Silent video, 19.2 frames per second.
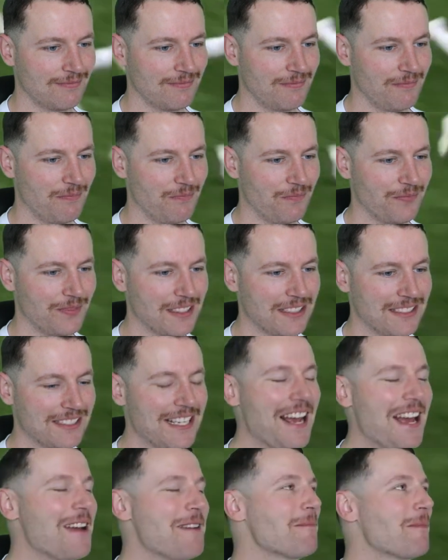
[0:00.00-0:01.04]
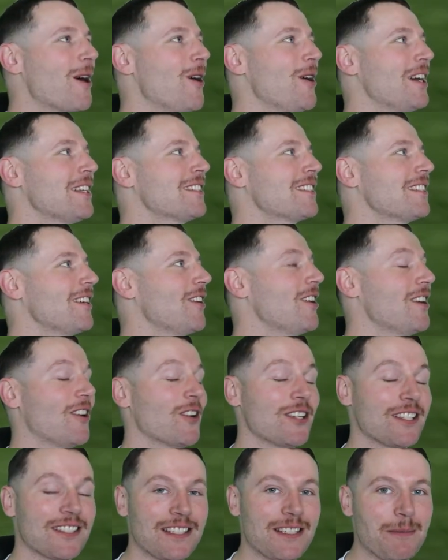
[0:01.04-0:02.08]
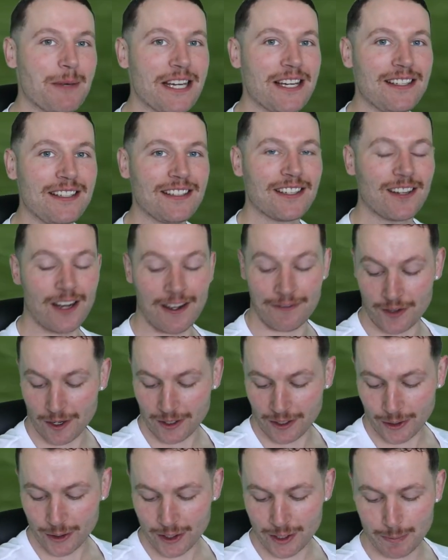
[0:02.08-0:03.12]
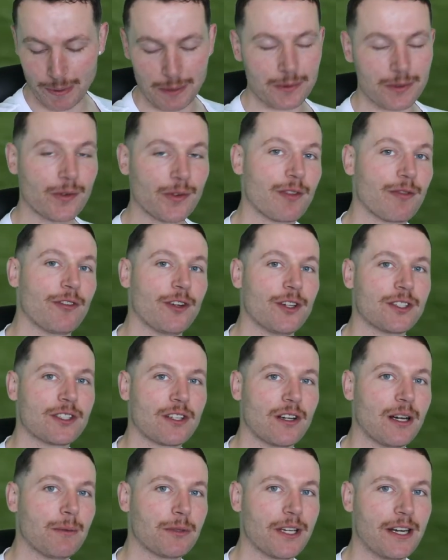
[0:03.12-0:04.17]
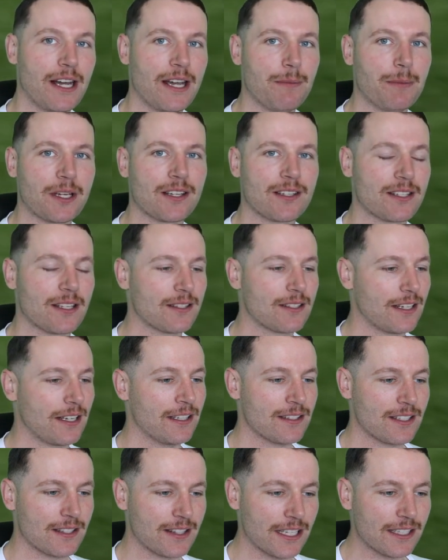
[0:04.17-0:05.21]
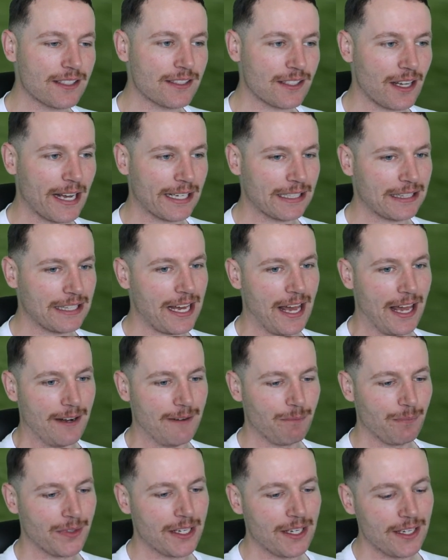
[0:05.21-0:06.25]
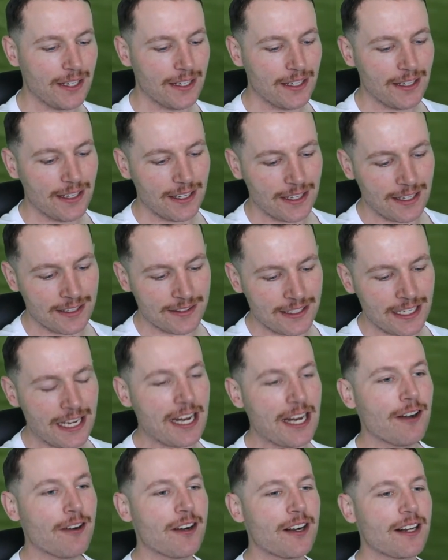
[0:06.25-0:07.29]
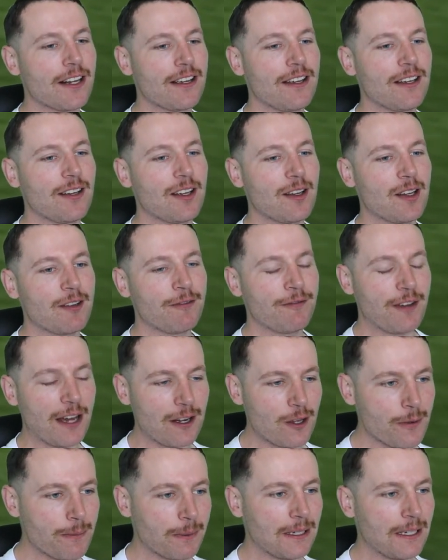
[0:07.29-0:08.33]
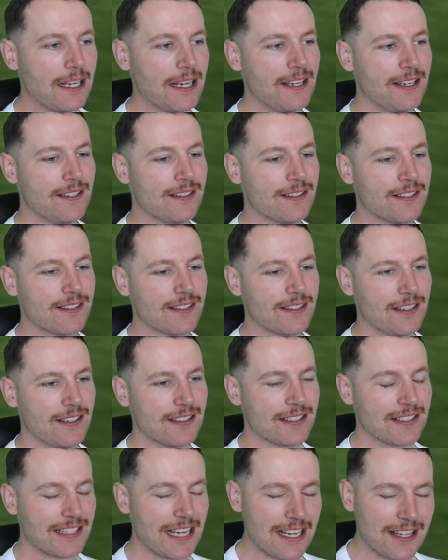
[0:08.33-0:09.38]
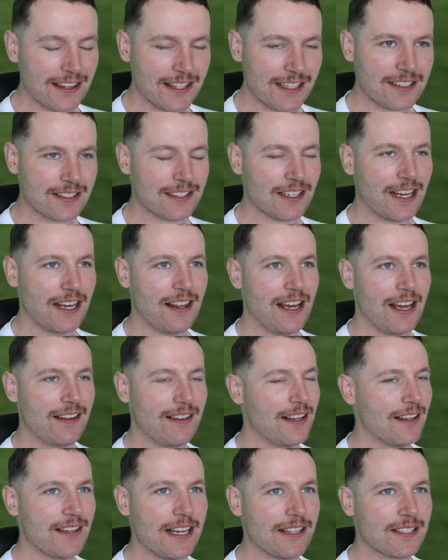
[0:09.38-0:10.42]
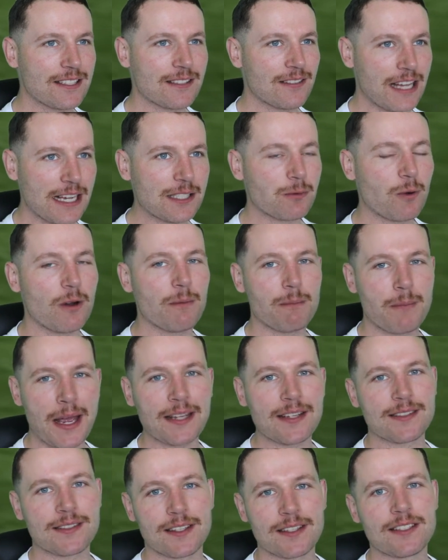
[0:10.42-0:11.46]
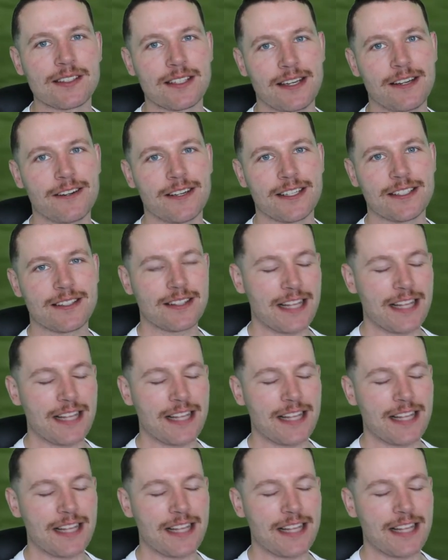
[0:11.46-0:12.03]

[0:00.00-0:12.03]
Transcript: Mosley. Damn, bro. It's honestly, man, I've got goosebumps for the first time today because it's things like that. It's hearing fellow players say things like that. That's what makes this series.